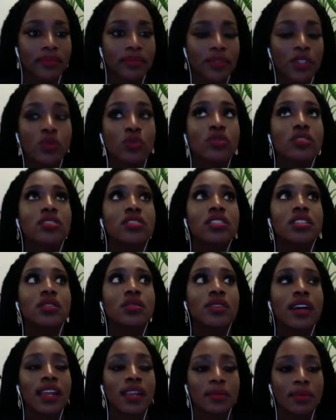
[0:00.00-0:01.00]
You
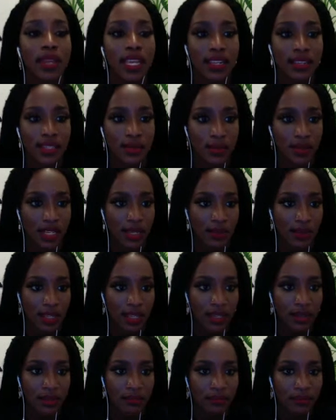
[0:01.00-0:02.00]
still got to pay this money
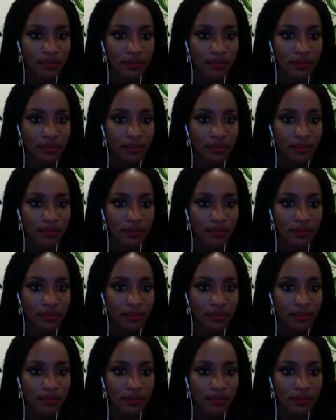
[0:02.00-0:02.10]
back.